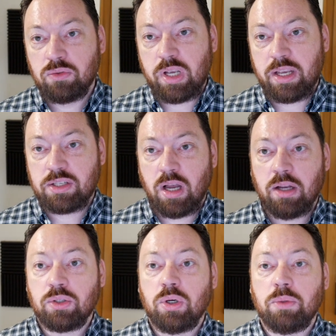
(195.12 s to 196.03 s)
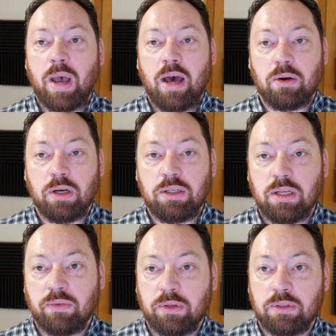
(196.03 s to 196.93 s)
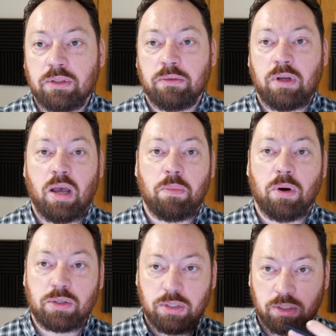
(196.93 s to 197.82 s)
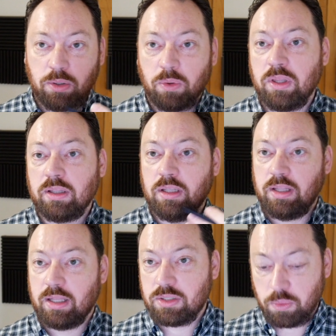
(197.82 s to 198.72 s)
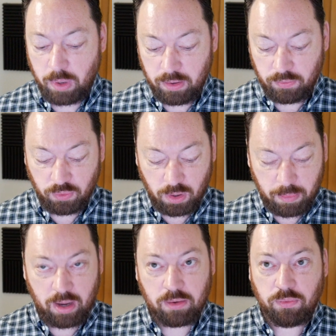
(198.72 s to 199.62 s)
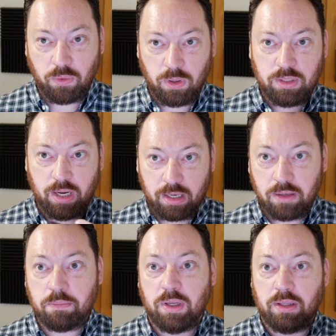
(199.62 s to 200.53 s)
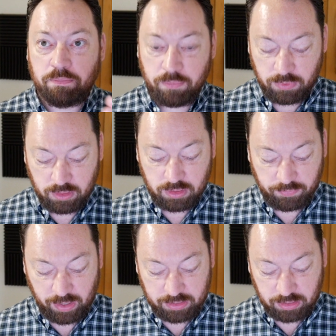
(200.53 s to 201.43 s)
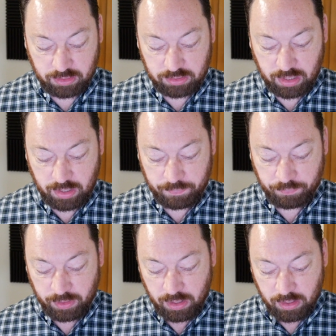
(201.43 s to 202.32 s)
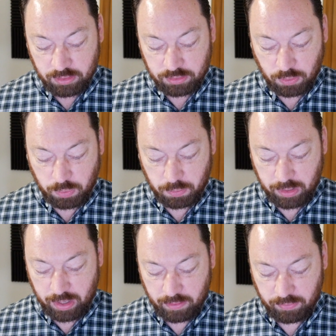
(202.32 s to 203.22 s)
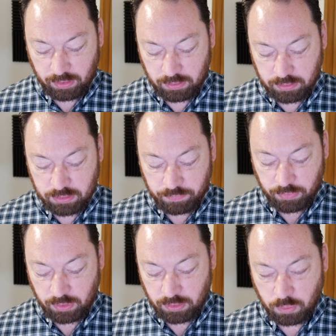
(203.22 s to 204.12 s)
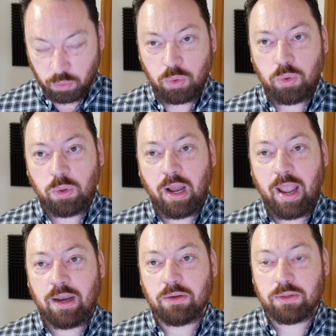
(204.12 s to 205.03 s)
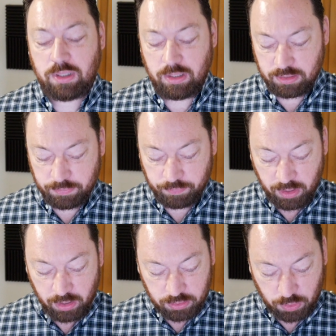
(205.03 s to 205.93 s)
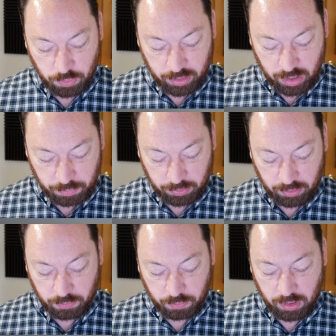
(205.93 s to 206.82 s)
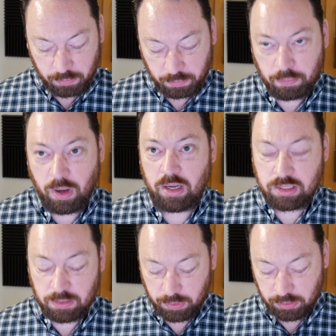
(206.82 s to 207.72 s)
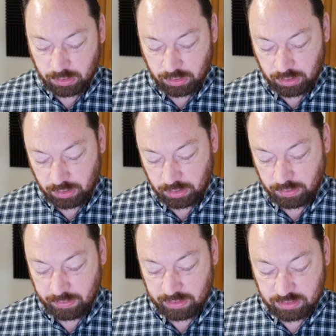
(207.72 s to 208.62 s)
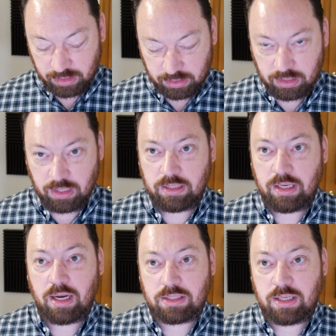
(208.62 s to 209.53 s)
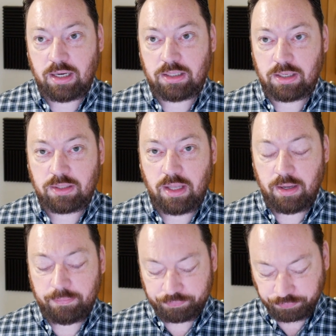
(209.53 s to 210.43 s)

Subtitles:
JSON, good, bad, or indifferent. I personally don't think that that's the right format for data, but suffice it to say. So what we have here is who handles this. So one possibility here is that the data side does that.